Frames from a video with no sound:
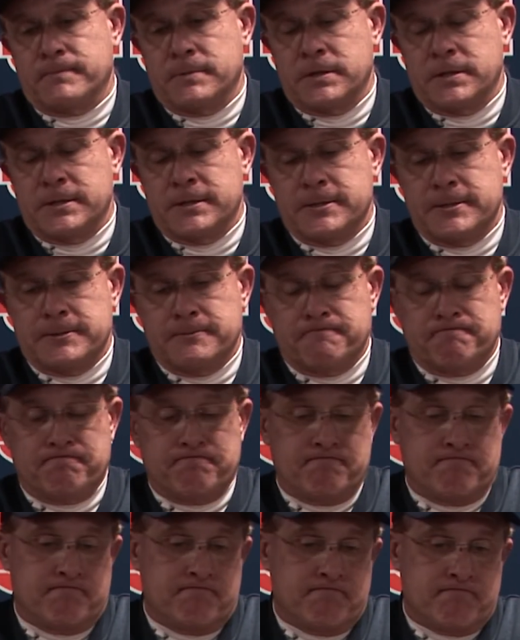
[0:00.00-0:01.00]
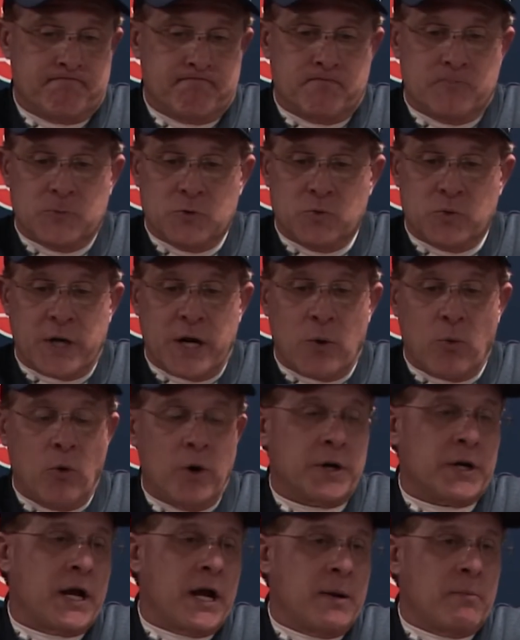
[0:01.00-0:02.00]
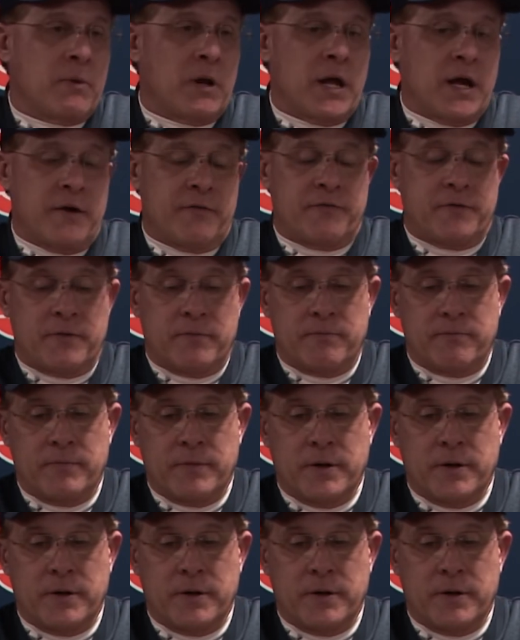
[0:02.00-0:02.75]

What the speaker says: We got one game left.